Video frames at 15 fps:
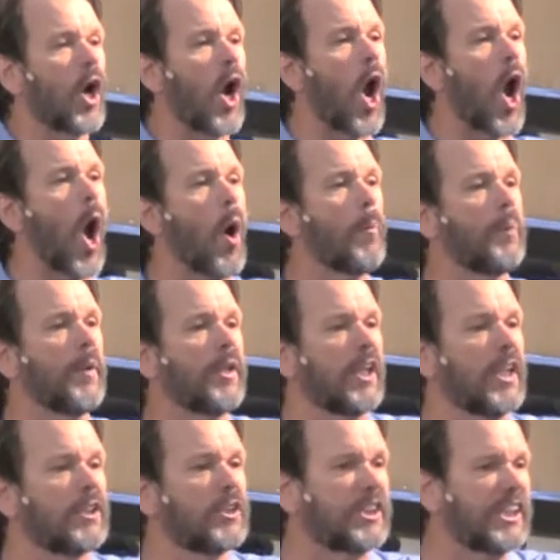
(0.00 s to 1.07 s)
are open
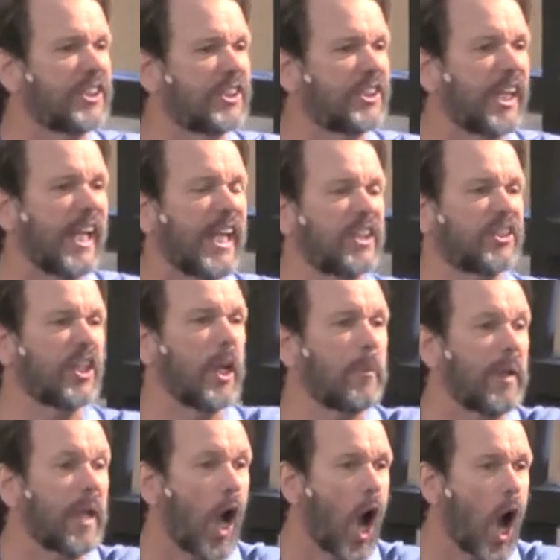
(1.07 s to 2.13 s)
and she sees and he
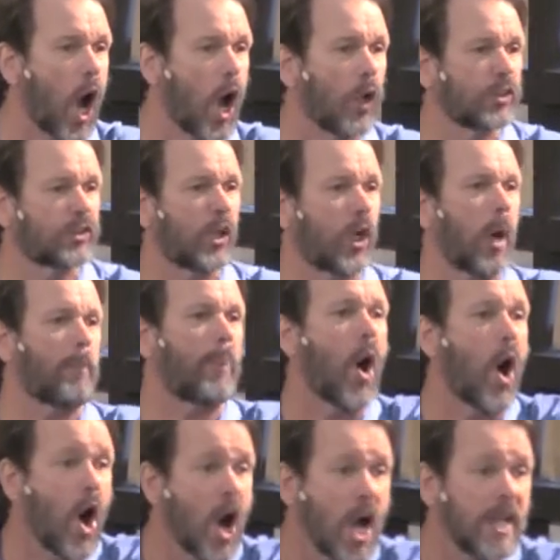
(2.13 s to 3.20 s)
beholds. They're
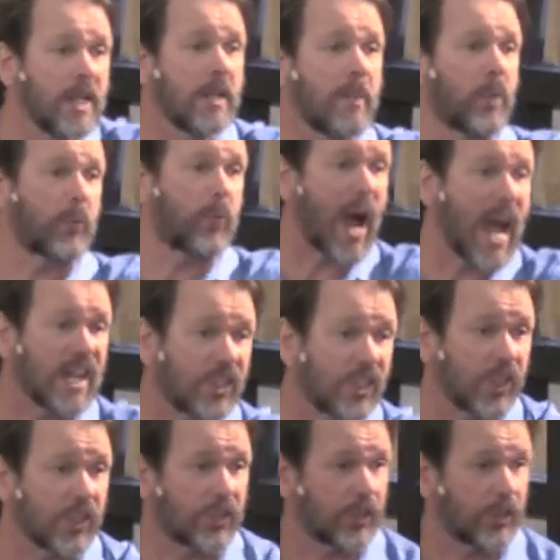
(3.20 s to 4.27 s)
upon the
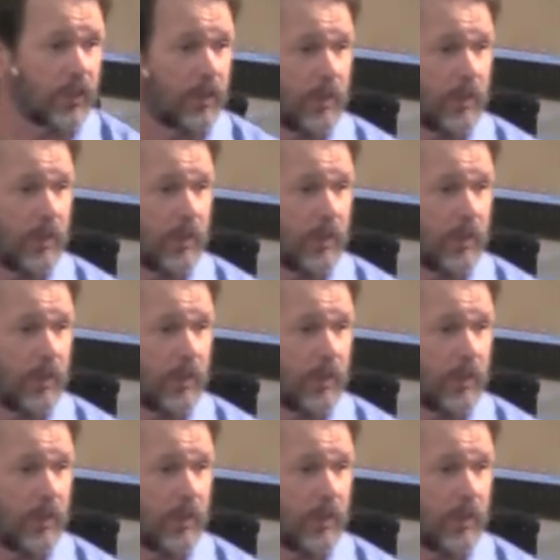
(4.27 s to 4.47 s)
righteous.